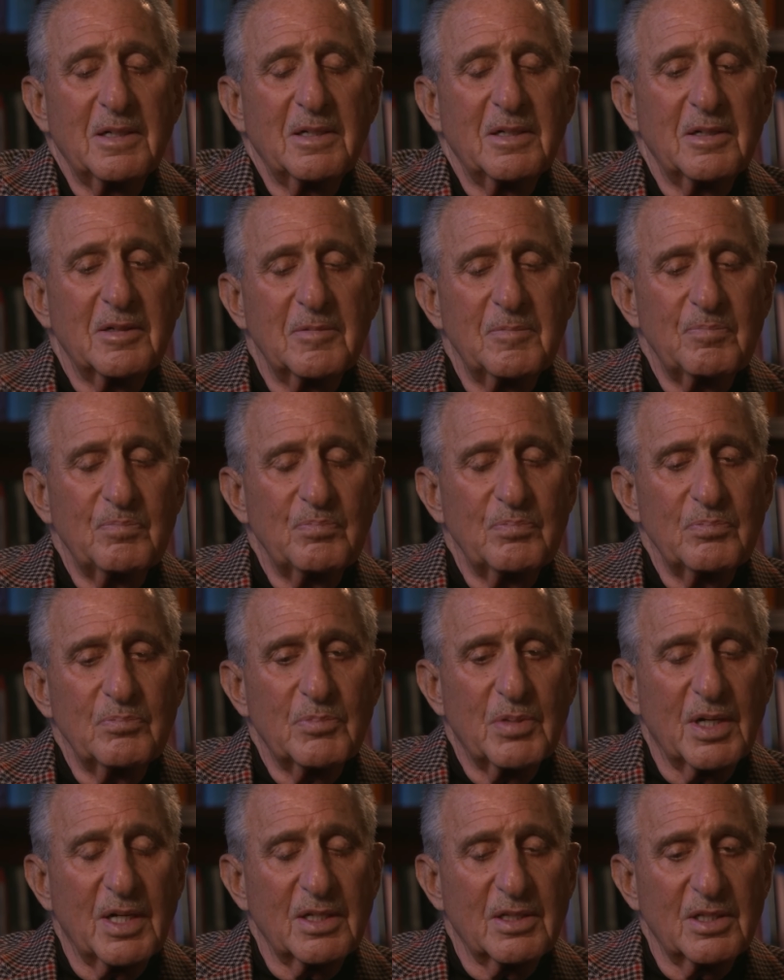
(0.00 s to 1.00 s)
Um,
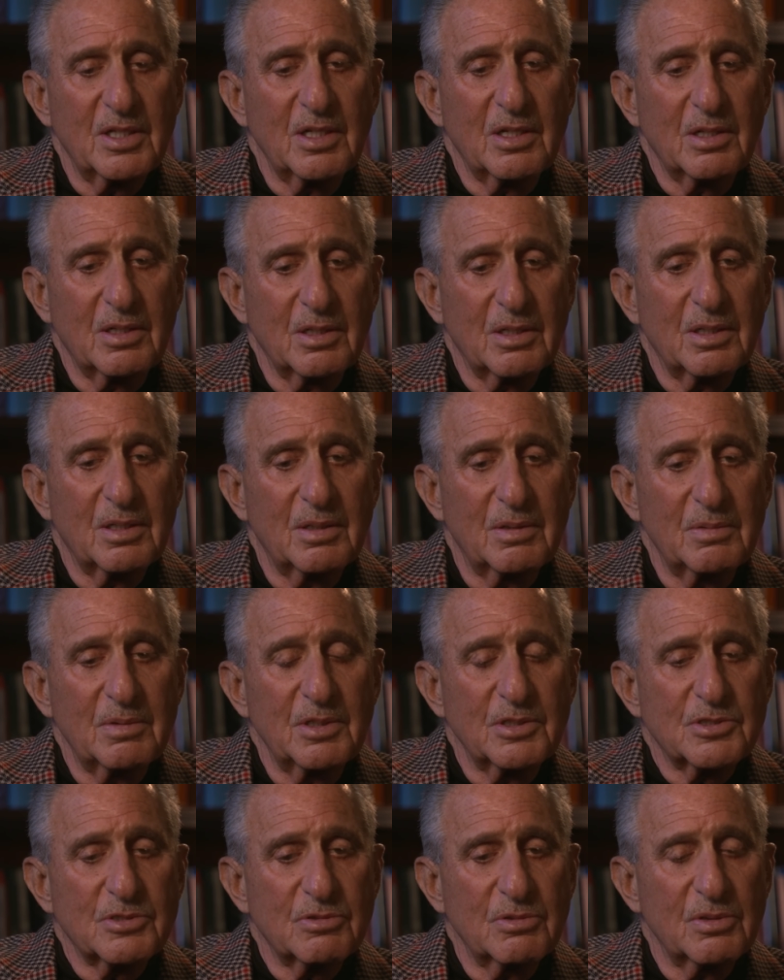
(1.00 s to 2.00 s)
but I think uh,
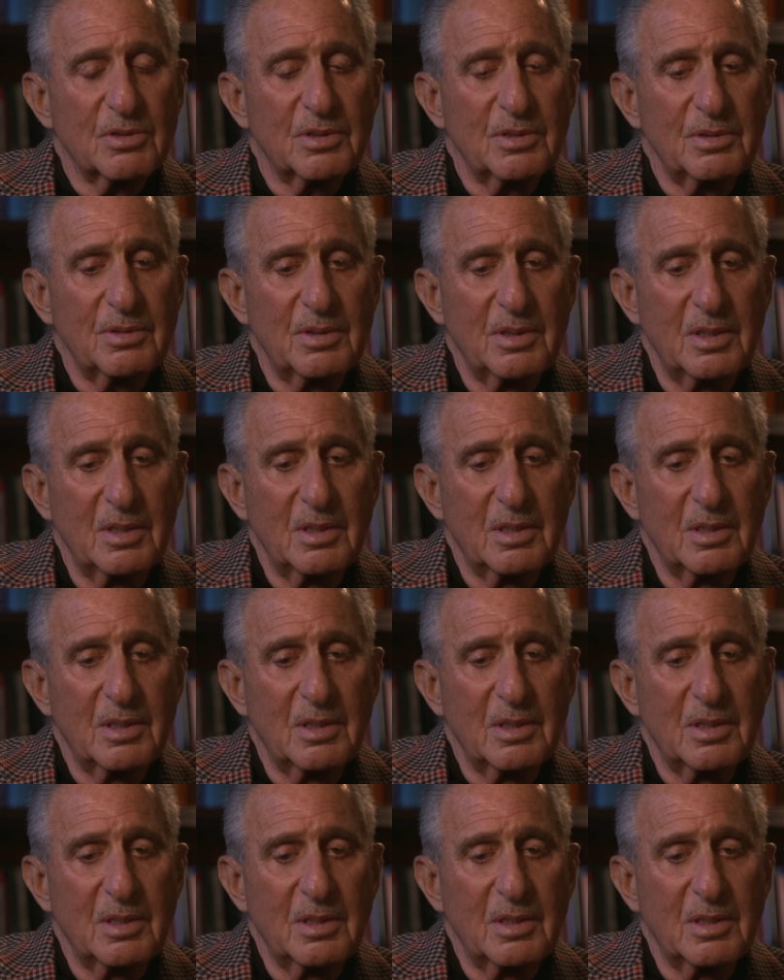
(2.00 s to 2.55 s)
it's really